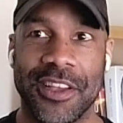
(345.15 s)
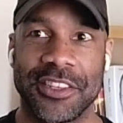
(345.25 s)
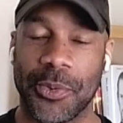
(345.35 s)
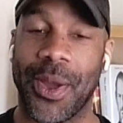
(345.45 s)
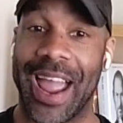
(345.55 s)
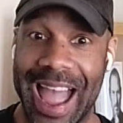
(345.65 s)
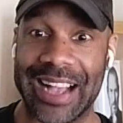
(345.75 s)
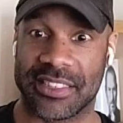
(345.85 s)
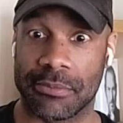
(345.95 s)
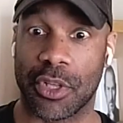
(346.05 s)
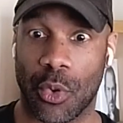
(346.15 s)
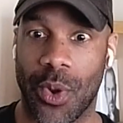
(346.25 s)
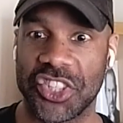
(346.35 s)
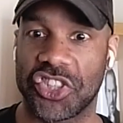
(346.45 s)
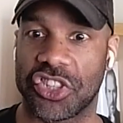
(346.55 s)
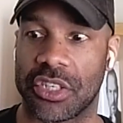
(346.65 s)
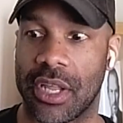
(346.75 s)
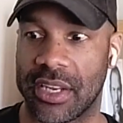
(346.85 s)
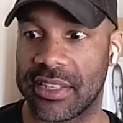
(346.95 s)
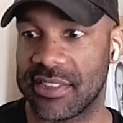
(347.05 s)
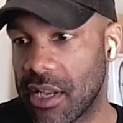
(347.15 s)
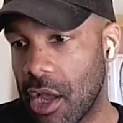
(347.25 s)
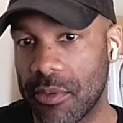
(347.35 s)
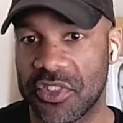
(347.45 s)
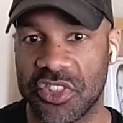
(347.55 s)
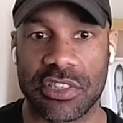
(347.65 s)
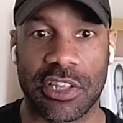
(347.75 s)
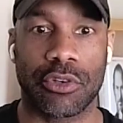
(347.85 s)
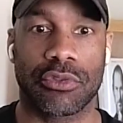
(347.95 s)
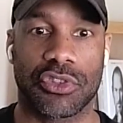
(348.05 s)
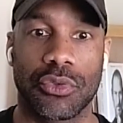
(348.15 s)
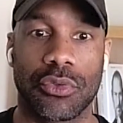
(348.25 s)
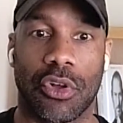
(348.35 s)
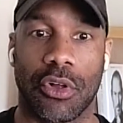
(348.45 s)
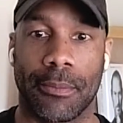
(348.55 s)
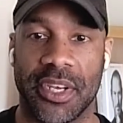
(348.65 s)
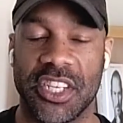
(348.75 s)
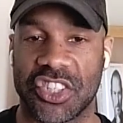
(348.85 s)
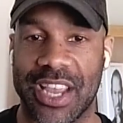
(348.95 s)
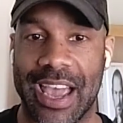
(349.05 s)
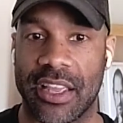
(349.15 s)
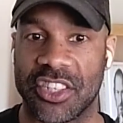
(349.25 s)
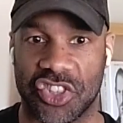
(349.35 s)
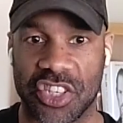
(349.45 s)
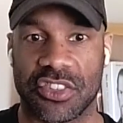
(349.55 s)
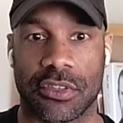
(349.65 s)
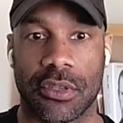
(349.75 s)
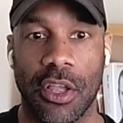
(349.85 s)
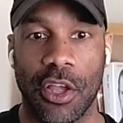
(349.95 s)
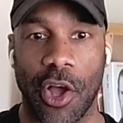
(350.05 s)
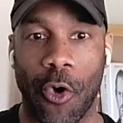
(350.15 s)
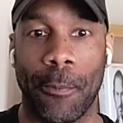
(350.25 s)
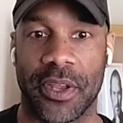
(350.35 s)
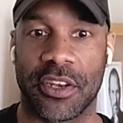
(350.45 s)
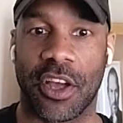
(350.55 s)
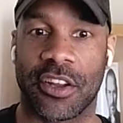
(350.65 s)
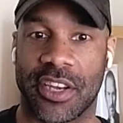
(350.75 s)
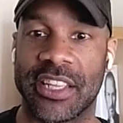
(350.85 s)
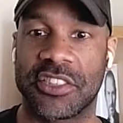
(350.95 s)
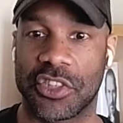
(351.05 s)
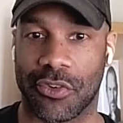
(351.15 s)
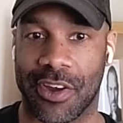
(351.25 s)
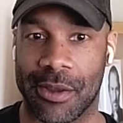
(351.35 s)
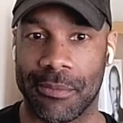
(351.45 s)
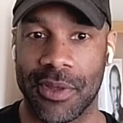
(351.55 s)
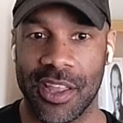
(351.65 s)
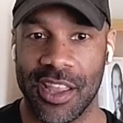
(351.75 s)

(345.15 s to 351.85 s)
So I asked them the question and they said, oh, it's this little tool called ManyChat. It just opened on Instagram.